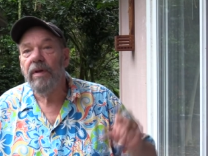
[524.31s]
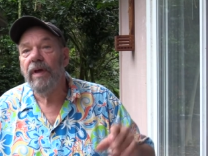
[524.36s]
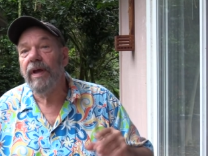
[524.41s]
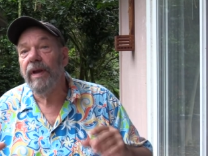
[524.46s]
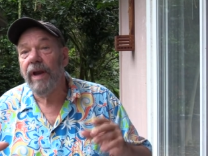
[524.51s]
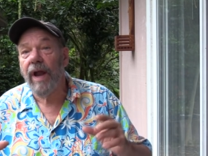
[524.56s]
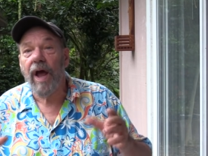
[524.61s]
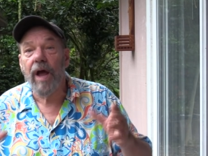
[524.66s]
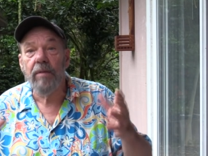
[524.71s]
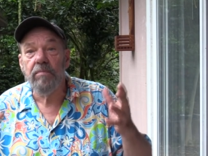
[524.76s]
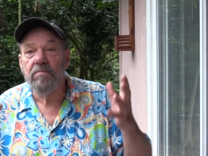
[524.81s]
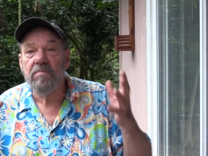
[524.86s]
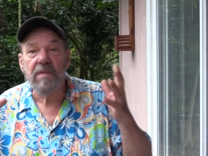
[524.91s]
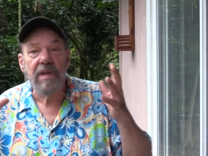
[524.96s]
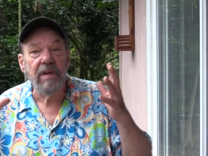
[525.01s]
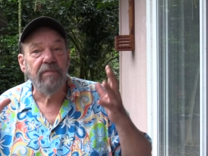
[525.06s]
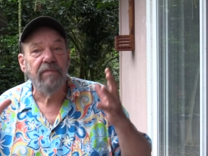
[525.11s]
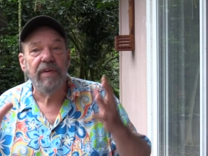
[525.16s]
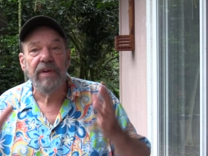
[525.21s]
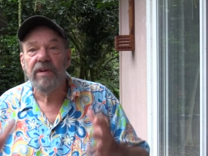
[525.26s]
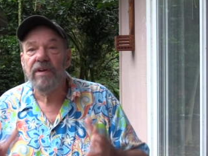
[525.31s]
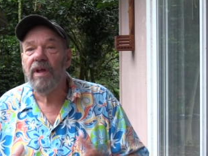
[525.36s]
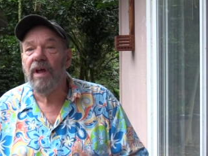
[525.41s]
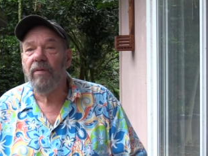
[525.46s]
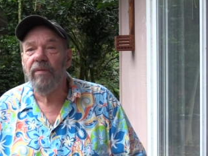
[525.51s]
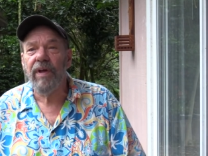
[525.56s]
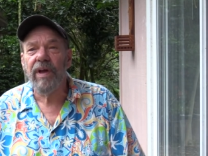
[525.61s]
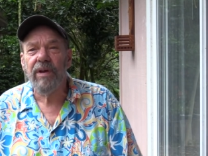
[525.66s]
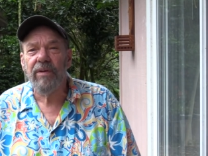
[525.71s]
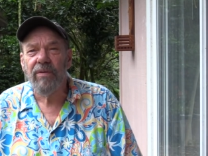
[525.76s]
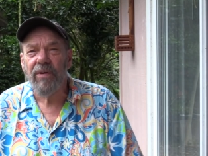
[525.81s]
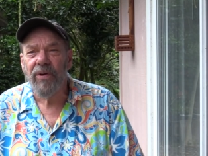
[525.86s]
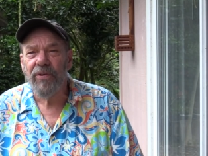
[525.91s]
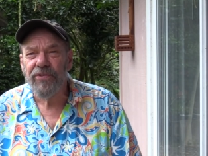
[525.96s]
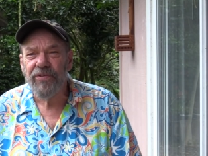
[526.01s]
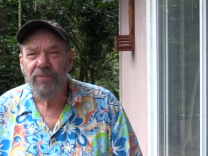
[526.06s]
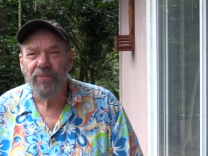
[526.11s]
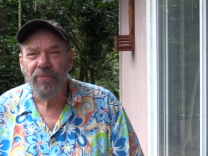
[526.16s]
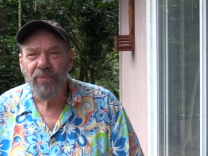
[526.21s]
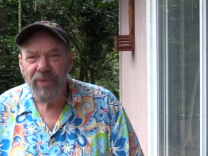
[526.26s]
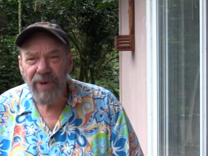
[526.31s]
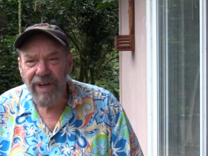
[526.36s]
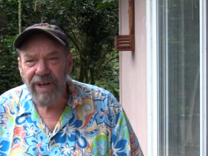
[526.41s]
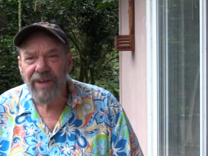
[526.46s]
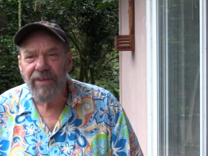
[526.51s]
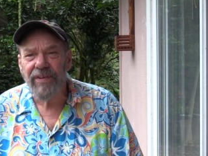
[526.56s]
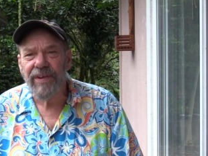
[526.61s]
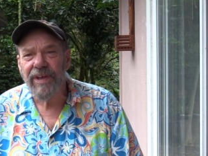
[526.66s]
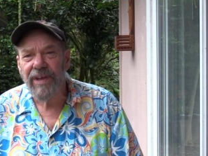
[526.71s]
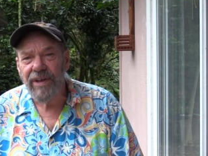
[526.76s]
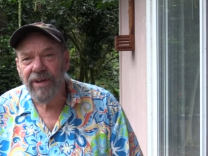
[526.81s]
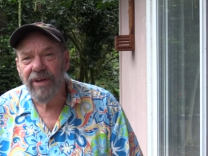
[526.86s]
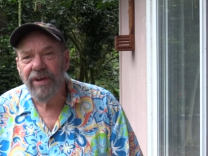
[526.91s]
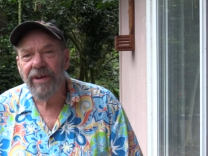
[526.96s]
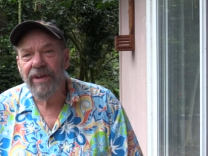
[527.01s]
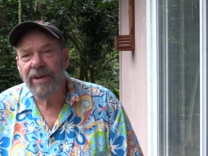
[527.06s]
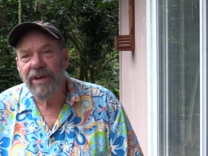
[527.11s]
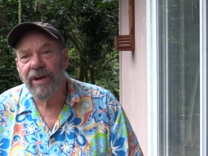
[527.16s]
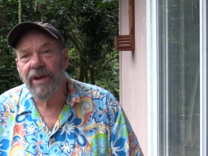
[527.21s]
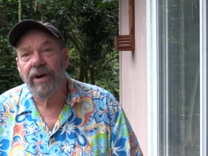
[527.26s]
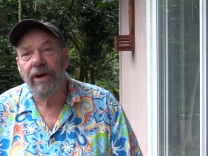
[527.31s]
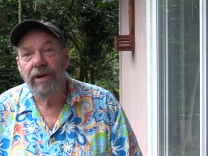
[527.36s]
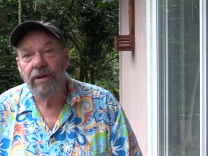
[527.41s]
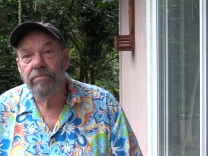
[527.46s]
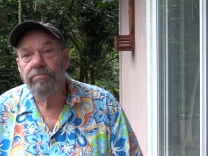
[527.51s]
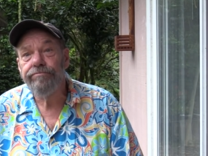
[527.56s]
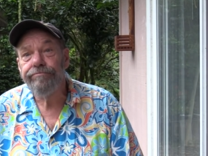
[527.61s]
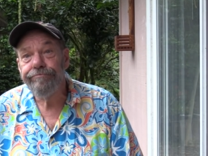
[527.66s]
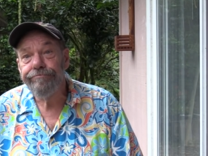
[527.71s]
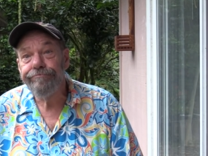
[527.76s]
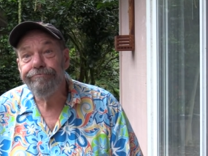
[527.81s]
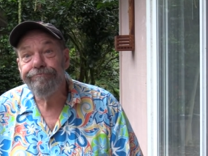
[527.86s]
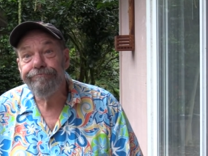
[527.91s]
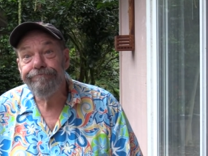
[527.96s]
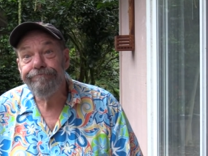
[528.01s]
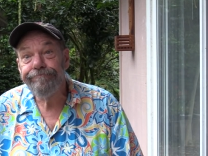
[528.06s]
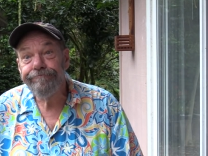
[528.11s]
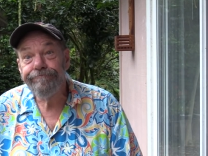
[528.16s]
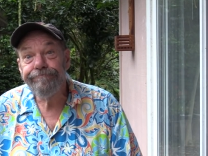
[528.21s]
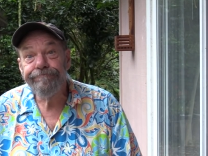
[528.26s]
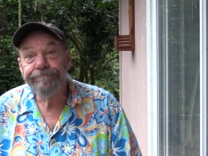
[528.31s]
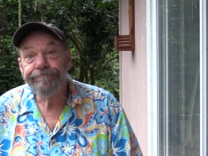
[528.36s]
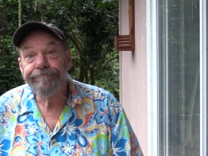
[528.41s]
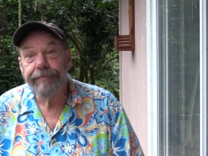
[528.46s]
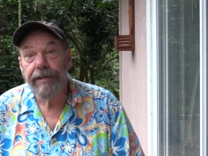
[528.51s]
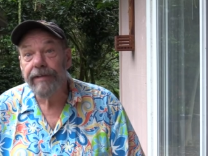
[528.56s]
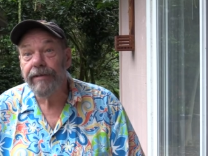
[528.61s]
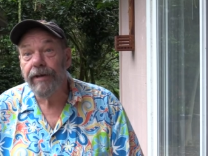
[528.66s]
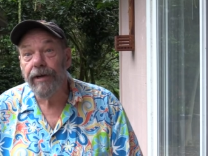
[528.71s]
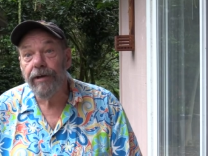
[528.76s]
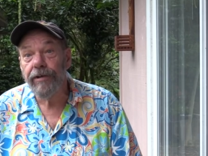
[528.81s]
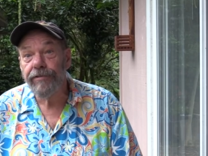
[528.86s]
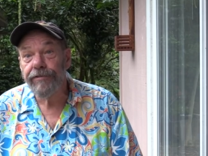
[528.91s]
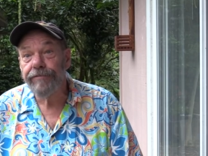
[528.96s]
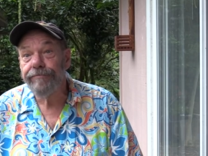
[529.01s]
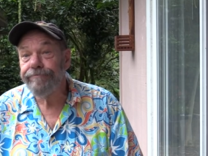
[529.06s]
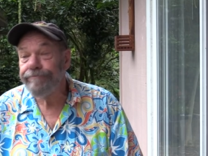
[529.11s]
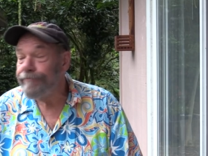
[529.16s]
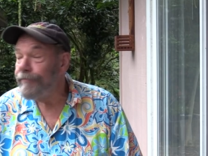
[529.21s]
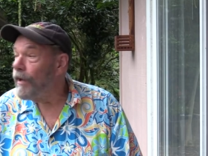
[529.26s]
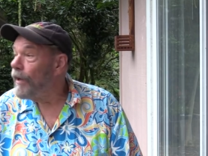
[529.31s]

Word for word: And I mean, vanilla grows really good here it does.